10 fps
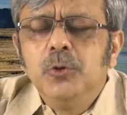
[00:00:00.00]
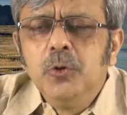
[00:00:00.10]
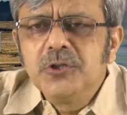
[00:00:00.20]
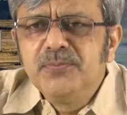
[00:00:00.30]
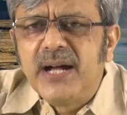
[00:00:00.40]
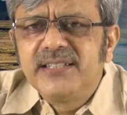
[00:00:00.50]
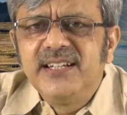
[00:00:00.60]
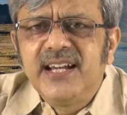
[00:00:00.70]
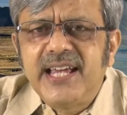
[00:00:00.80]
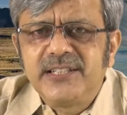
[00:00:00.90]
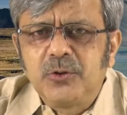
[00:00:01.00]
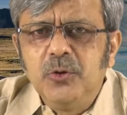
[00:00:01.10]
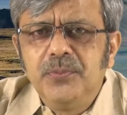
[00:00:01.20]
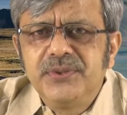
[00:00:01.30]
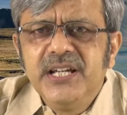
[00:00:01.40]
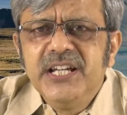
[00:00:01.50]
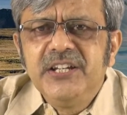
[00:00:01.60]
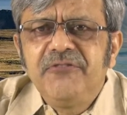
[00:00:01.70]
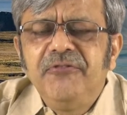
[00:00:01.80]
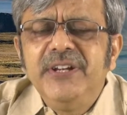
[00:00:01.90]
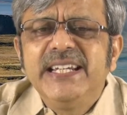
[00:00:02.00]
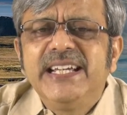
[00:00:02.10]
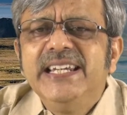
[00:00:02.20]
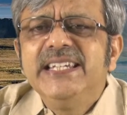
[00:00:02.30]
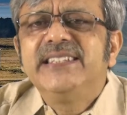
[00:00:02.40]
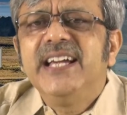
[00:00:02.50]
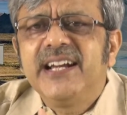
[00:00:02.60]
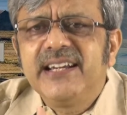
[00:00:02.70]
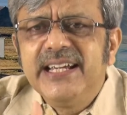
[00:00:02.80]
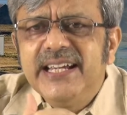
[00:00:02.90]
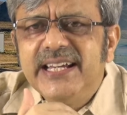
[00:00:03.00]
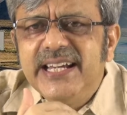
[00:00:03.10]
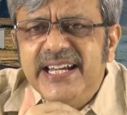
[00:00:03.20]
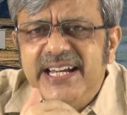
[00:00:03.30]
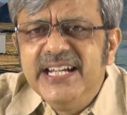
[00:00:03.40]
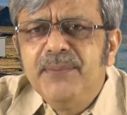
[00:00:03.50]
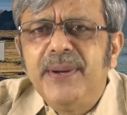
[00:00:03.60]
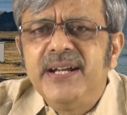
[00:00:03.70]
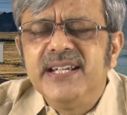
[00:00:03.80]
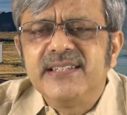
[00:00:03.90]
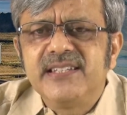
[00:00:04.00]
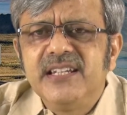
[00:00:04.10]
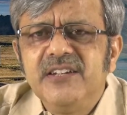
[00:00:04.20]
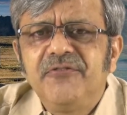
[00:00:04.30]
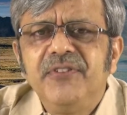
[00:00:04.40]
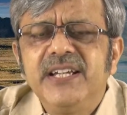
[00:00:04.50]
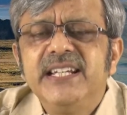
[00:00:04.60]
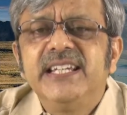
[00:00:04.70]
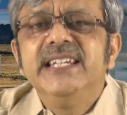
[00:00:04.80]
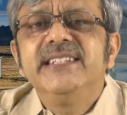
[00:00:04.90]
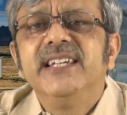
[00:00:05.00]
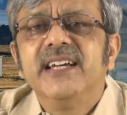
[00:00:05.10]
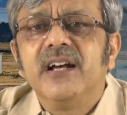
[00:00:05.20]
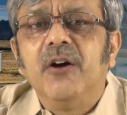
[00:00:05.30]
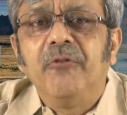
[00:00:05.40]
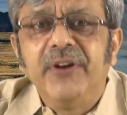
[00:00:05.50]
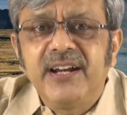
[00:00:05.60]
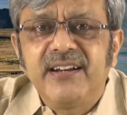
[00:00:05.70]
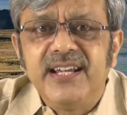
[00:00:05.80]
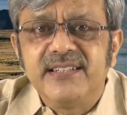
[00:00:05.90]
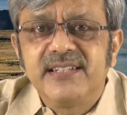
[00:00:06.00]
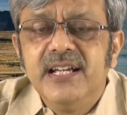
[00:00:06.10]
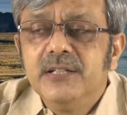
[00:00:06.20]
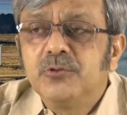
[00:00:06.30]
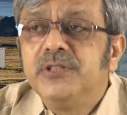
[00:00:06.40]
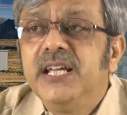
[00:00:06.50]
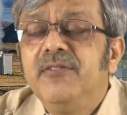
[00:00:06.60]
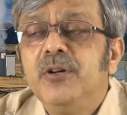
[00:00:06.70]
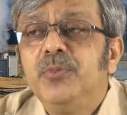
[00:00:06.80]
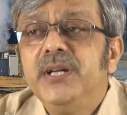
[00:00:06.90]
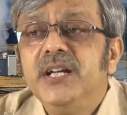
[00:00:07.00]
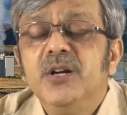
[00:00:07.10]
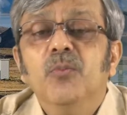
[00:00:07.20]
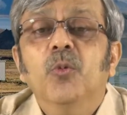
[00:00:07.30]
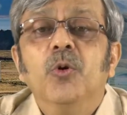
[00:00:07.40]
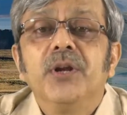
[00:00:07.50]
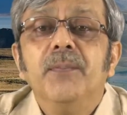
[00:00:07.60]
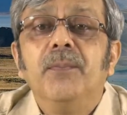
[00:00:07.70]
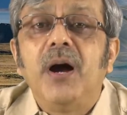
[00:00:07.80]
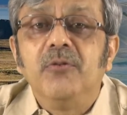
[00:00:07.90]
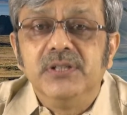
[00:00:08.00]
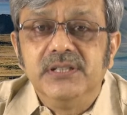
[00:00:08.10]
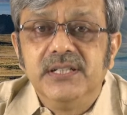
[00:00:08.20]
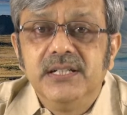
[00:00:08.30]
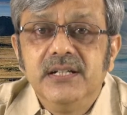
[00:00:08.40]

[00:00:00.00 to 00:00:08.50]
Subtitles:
those marginalized groups, if we increase their independence, if we increase their awareness, so they will be more empowered.